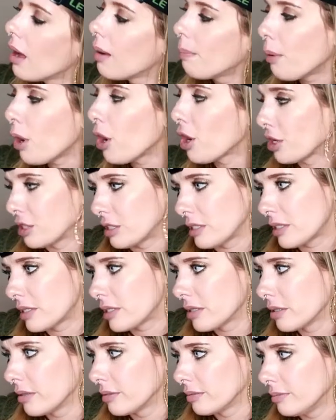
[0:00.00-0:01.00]

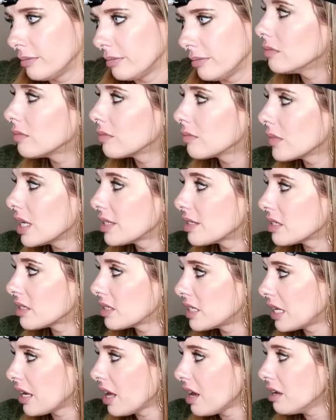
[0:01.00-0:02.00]
Birds. Is it
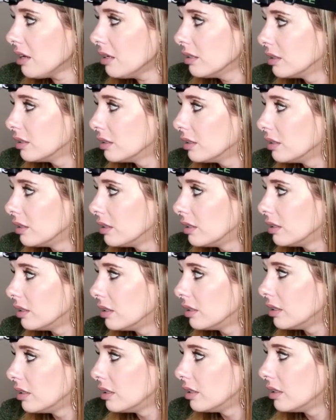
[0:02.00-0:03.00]
Xena? It
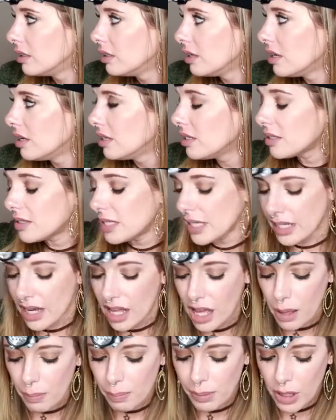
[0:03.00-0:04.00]
is all...
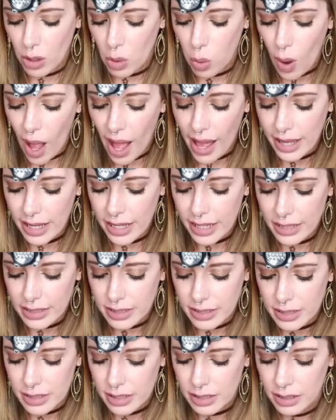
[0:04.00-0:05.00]
Xena, be
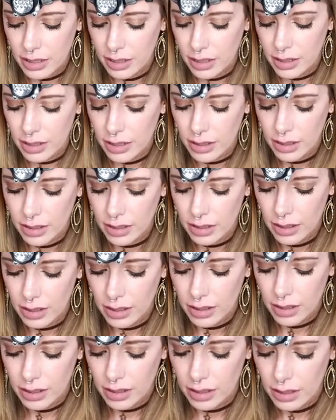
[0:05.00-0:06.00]
quiet.
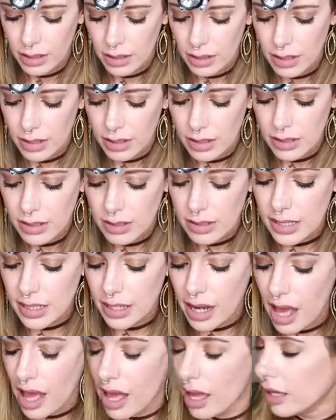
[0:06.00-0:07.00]

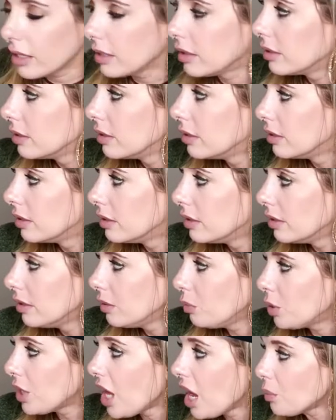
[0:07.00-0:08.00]
Xena,
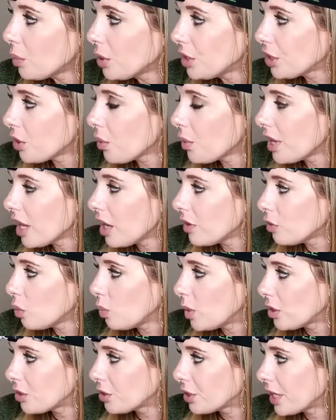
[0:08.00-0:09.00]
we're not really going out in the
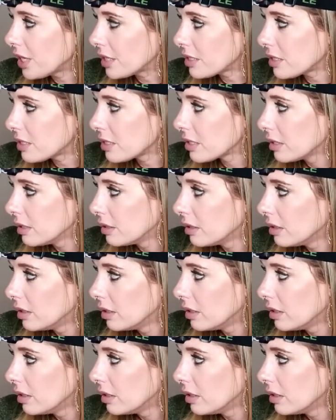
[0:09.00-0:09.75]
wilderness.